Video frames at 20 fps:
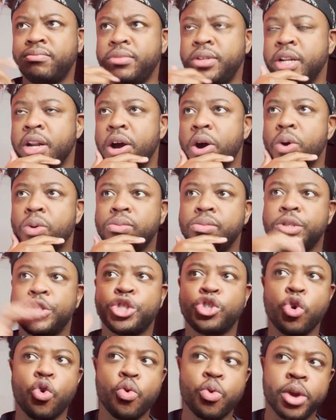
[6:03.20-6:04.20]
you know,
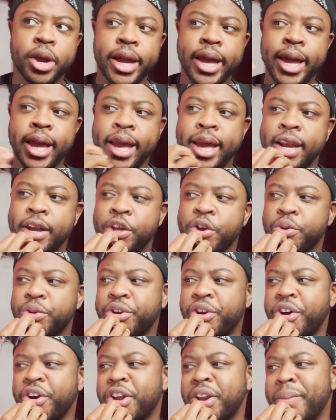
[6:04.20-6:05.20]
story, and you were
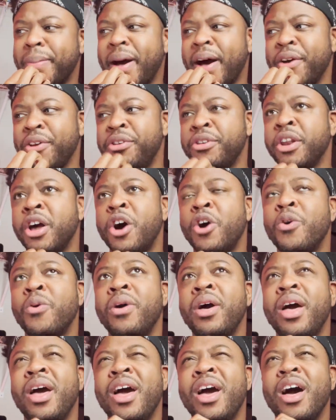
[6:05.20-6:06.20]
talking about, you know,
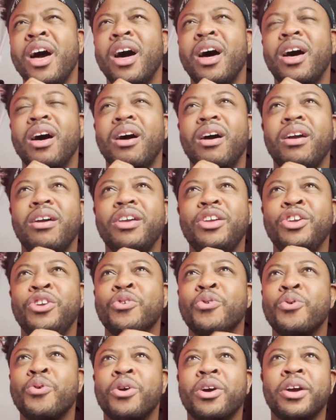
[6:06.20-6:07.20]

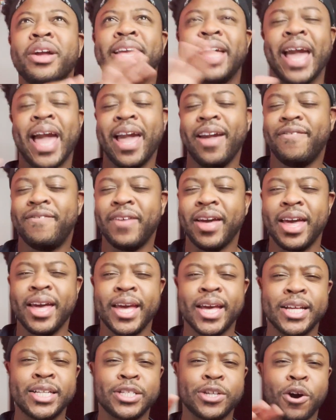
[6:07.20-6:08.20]
your gay
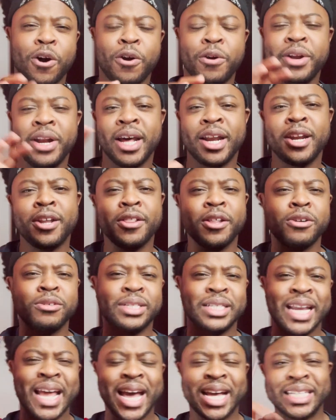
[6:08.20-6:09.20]
fans aren't none of those
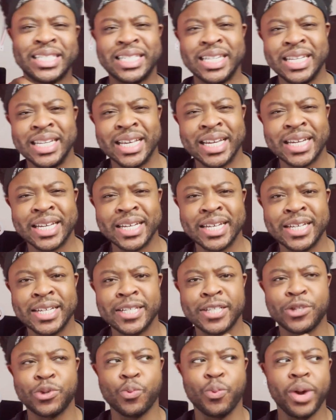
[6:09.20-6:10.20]
nasty
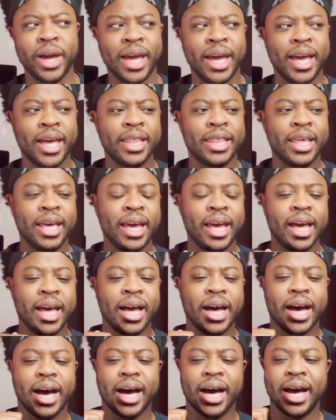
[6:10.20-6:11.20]
niggas with
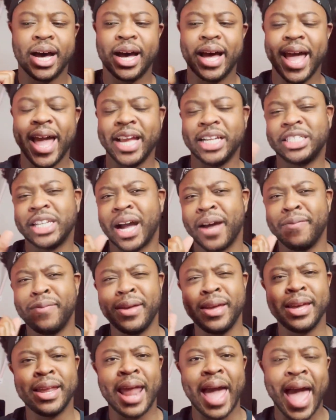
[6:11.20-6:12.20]
HIV
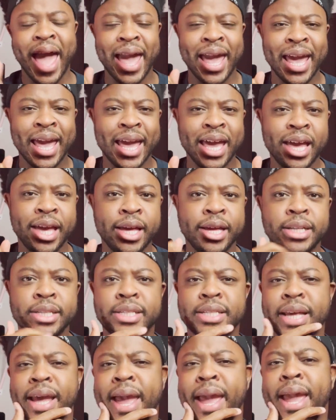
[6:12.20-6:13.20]
and
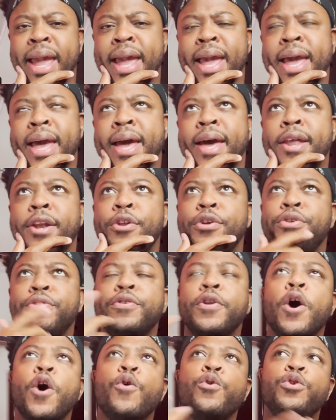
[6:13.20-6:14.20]
AIDS, and you
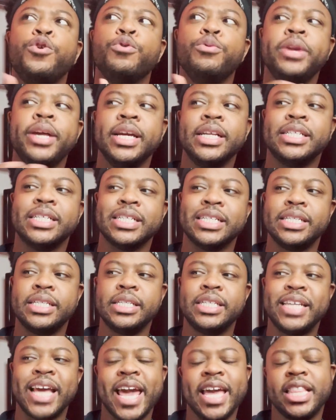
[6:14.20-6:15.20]
know, you need to
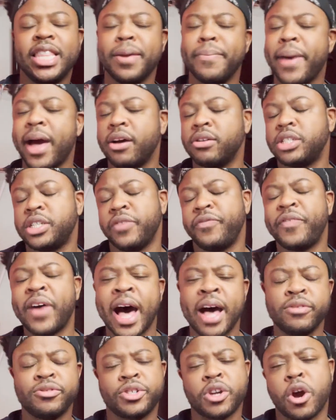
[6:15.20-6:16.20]
take them out to
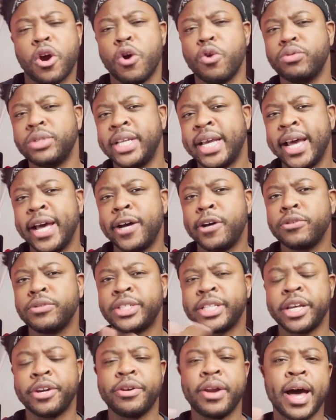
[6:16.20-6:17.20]
5-star hotels.
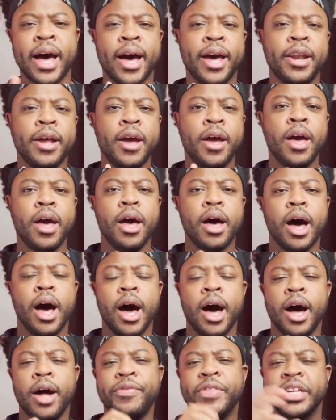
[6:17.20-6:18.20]
They're not
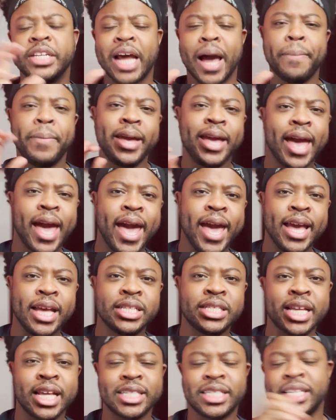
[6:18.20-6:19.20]
the type of gays
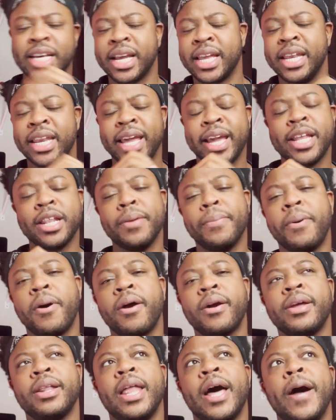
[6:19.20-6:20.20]
that sucking dick in the
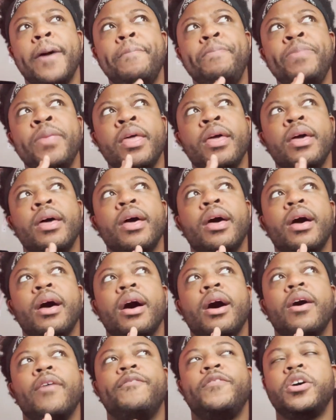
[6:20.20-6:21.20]
parking lot.
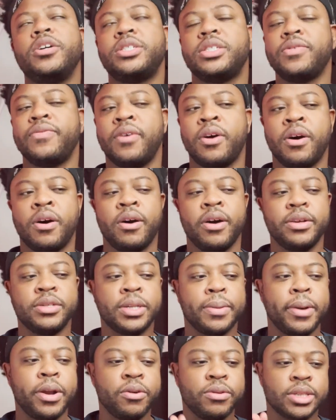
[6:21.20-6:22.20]
First of all, if
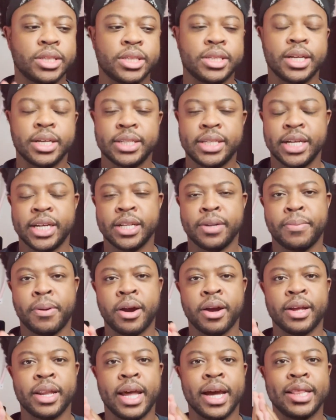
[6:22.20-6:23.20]
somebody wants to suck dick in the
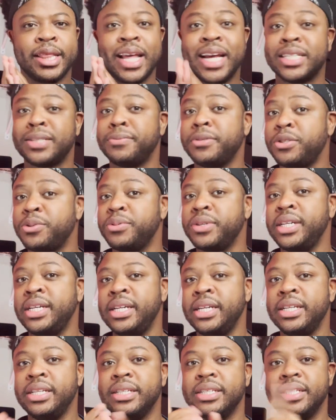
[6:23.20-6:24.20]
parking lot, that's
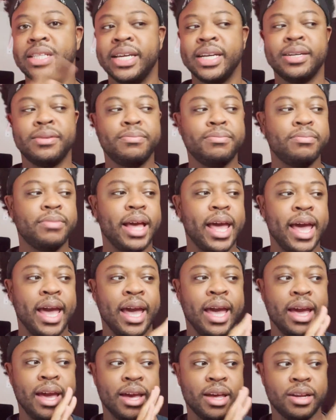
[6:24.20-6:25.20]
between them
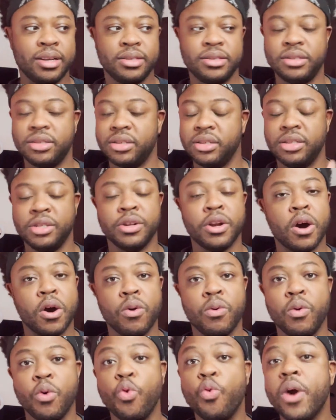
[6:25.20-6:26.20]
and, you
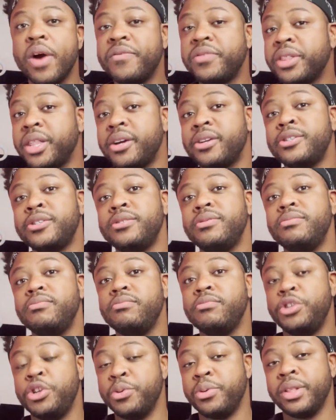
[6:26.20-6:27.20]
know, whoever they're
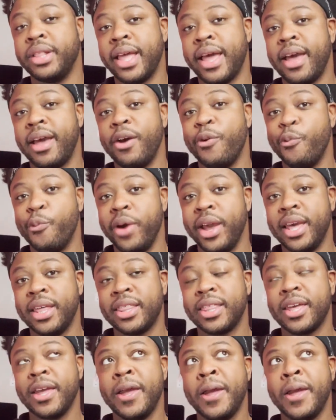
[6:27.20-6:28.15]
doing that with.